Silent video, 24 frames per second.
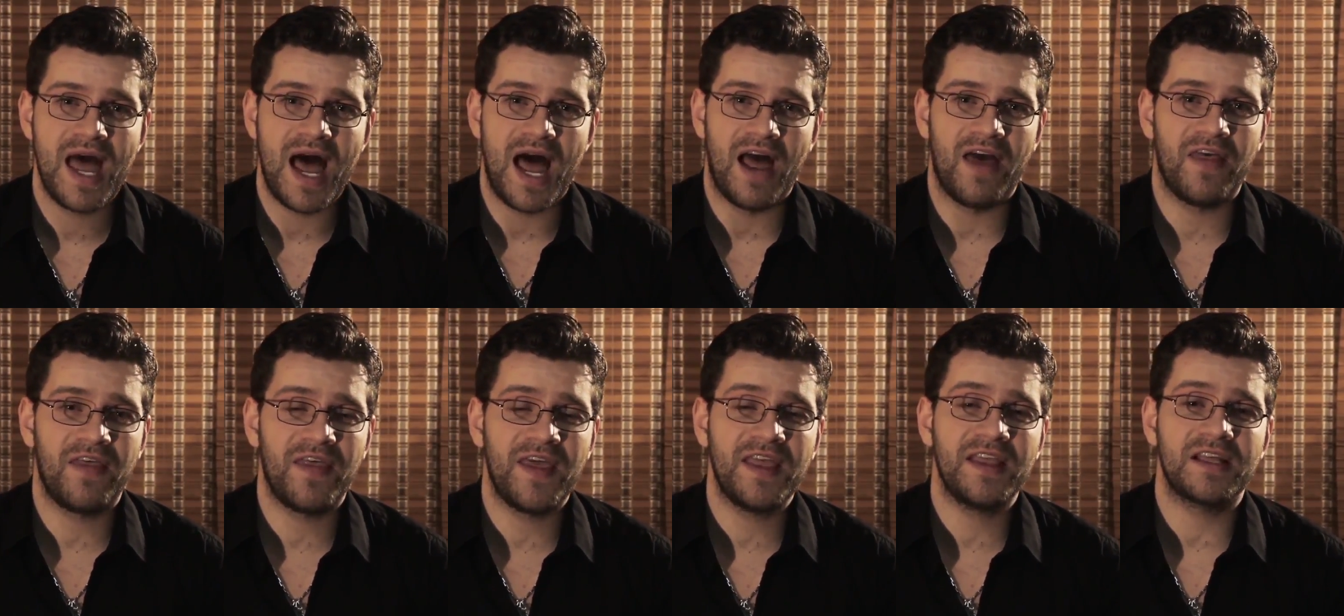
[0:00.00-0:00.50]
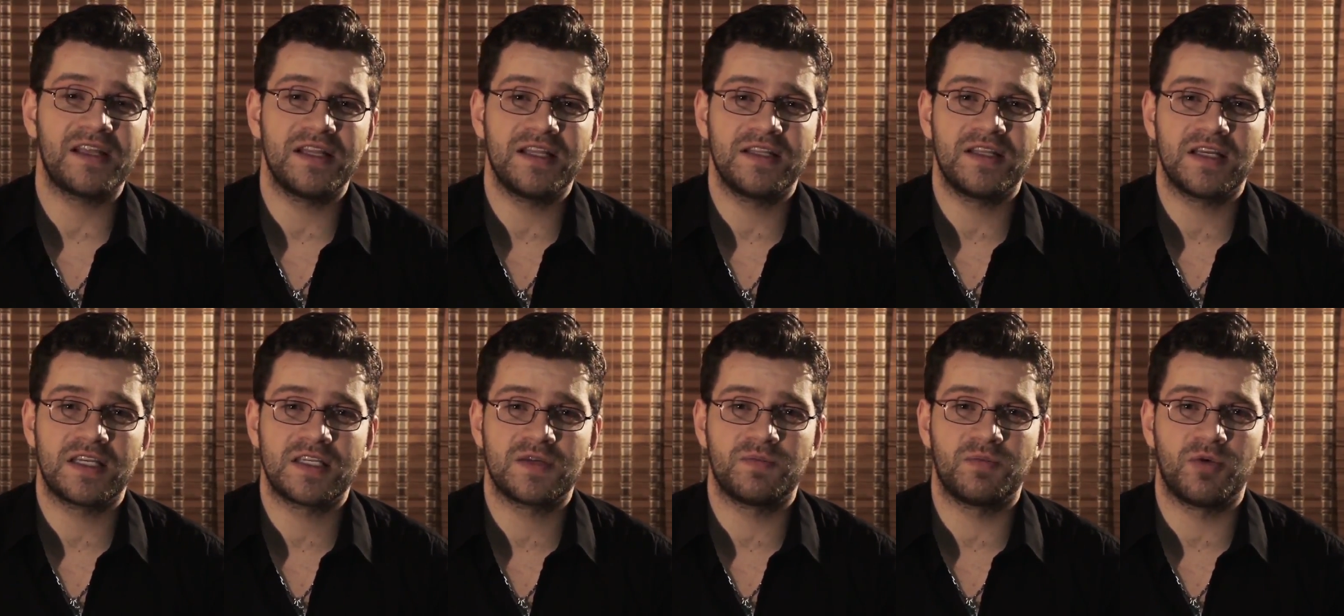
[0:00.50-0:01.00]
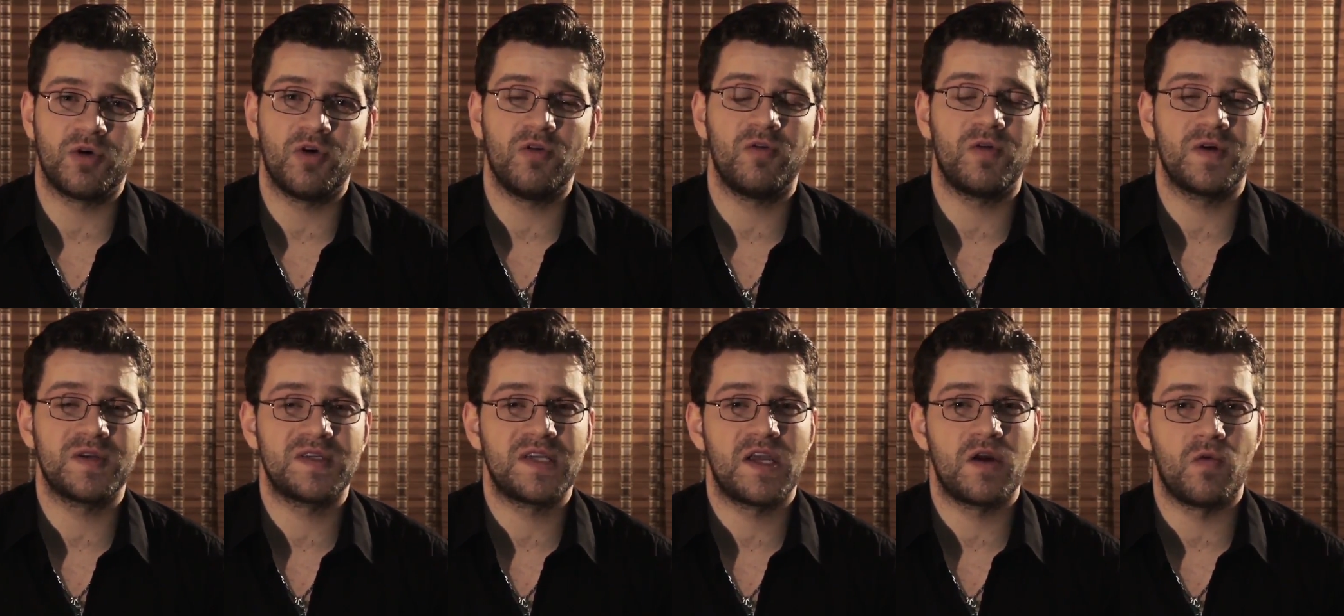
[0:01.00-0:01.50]
I thank LeadXpro
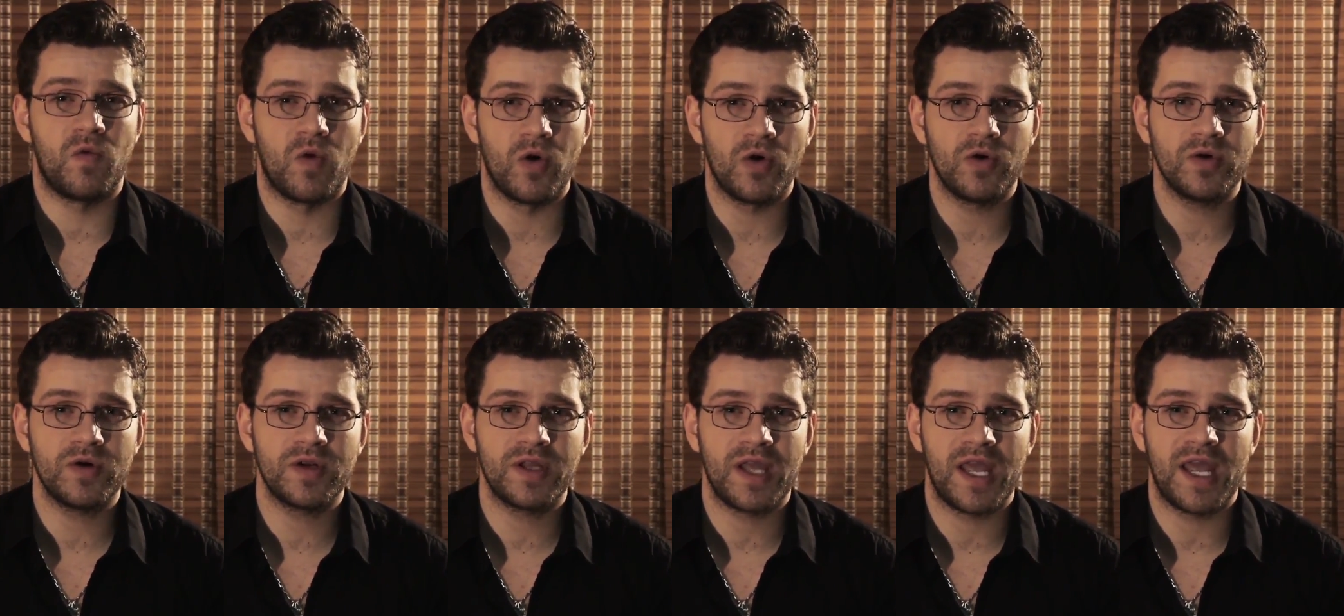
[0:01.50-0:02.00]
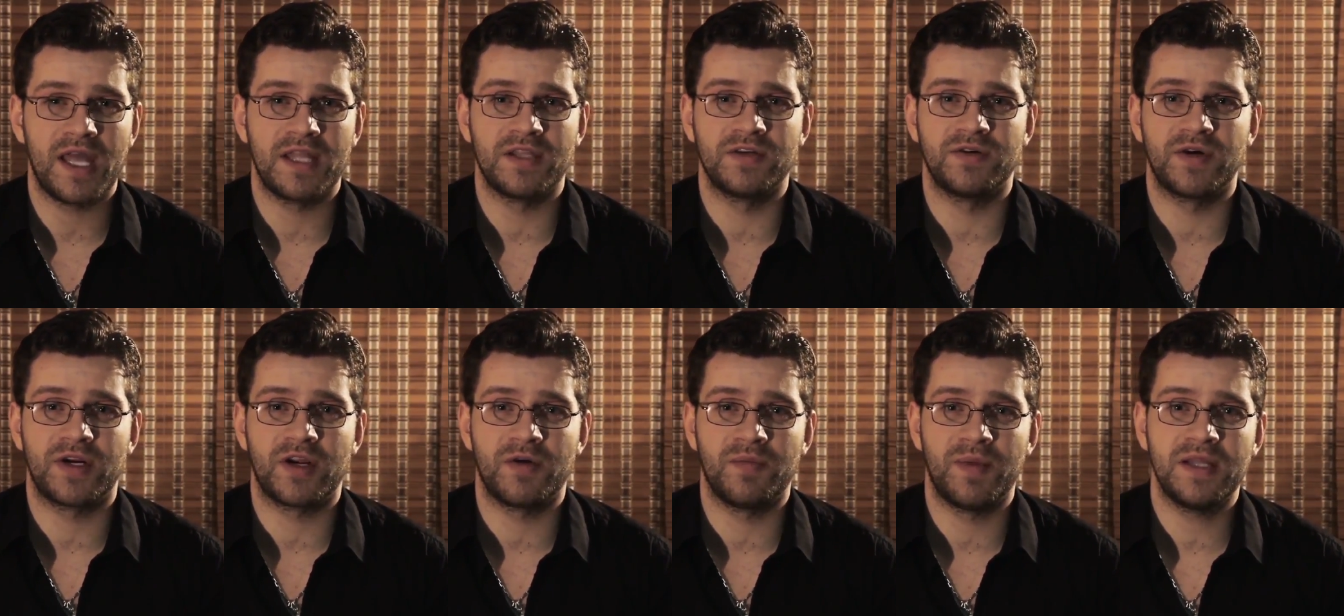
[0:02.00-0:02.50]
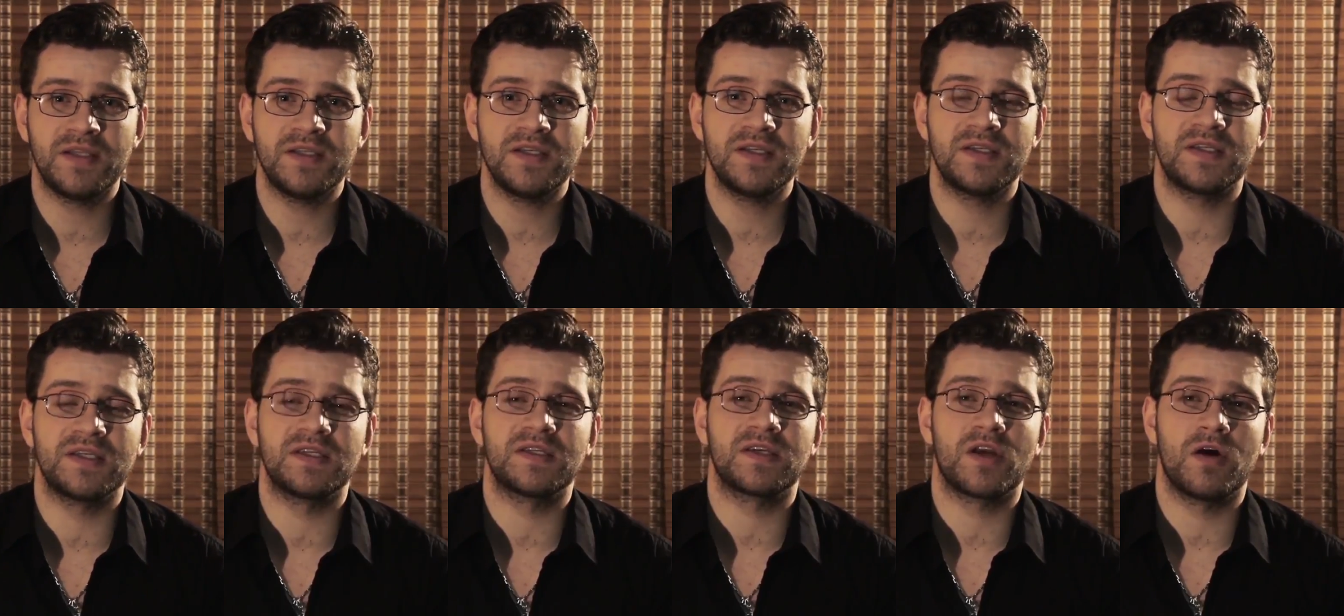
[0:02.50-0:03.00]
for their work and
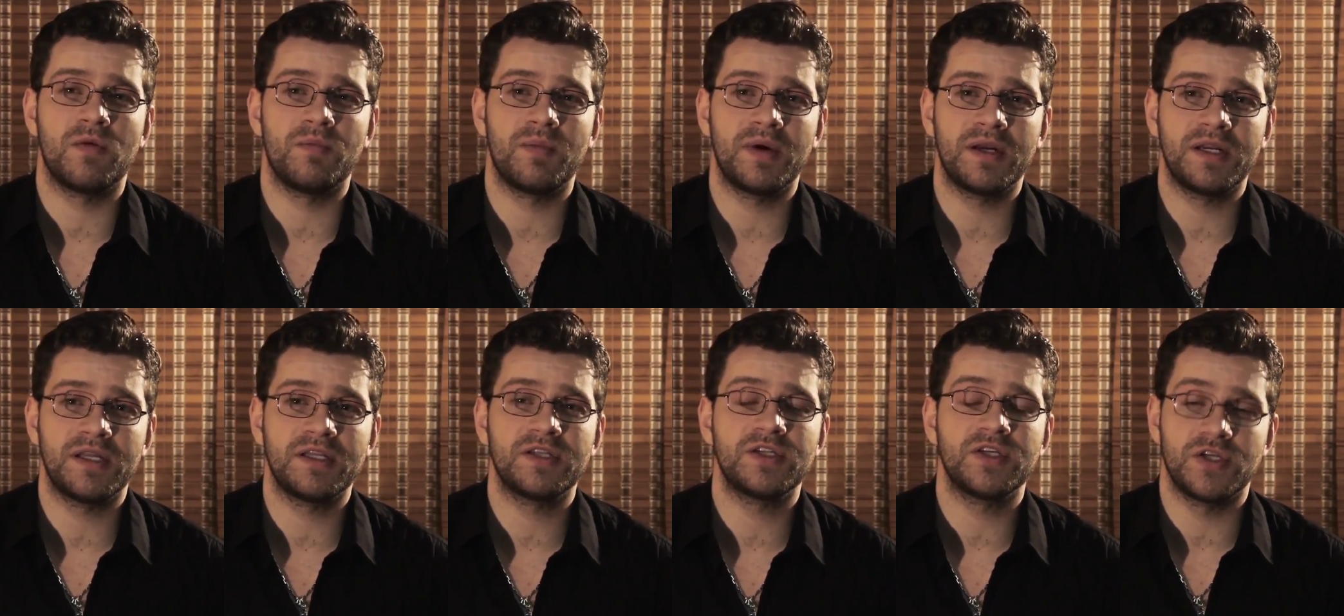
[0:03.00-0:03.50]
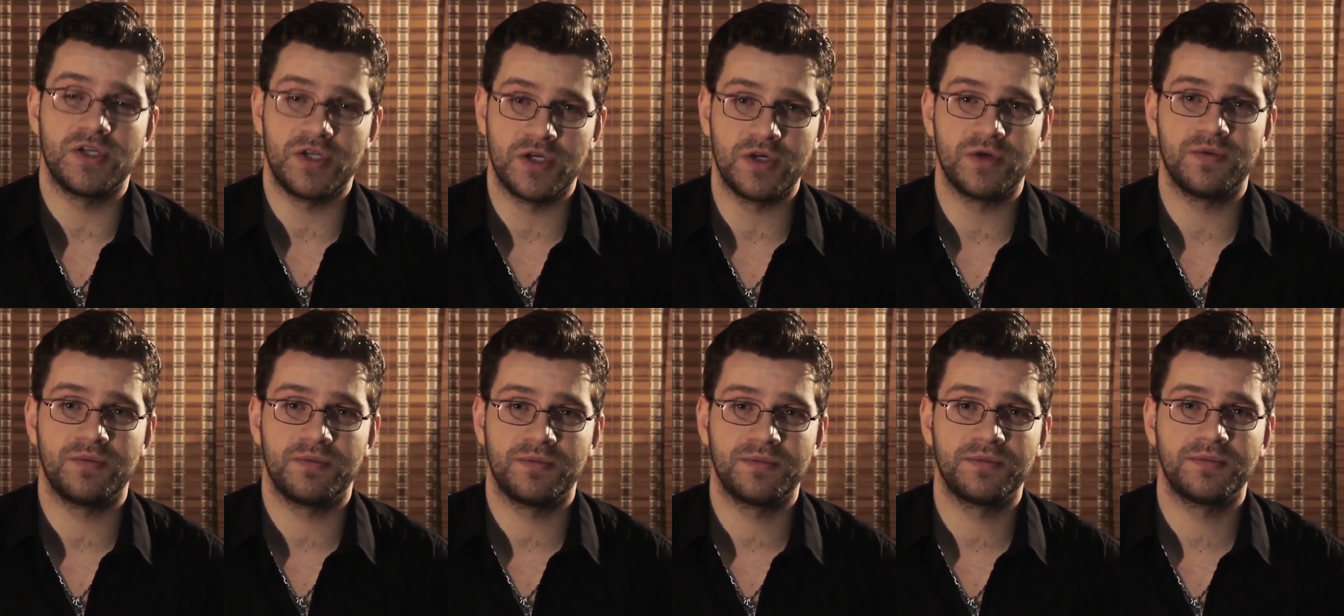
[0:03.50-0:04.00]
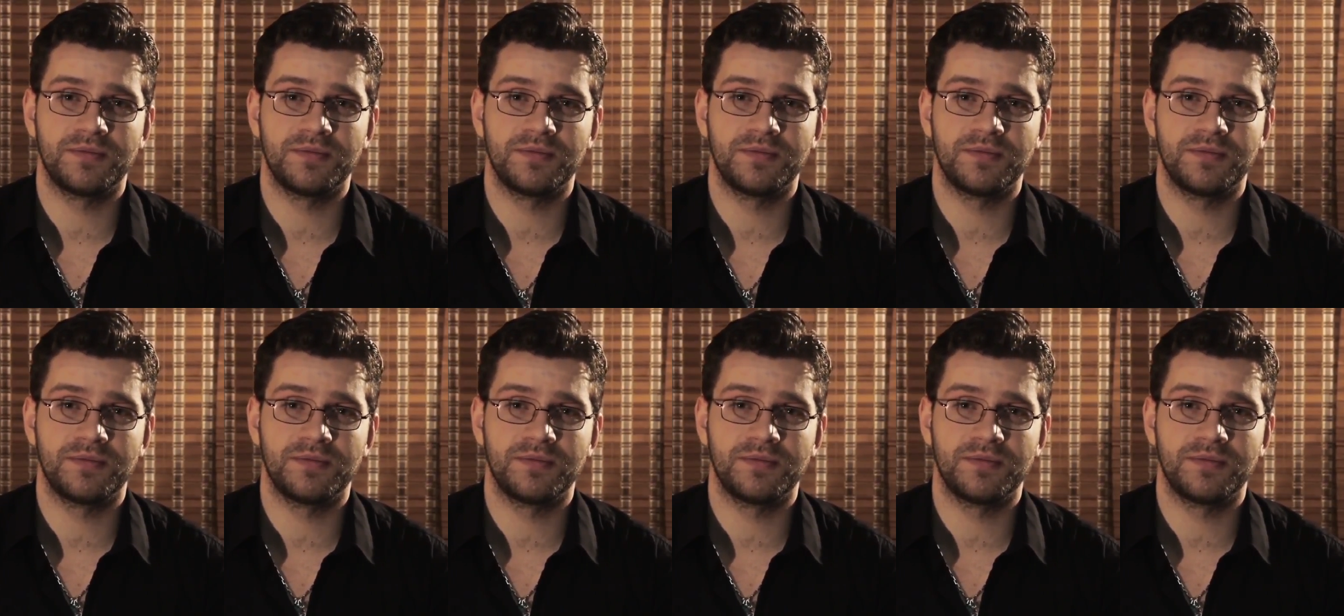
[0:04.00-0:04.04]
recommended this company to you.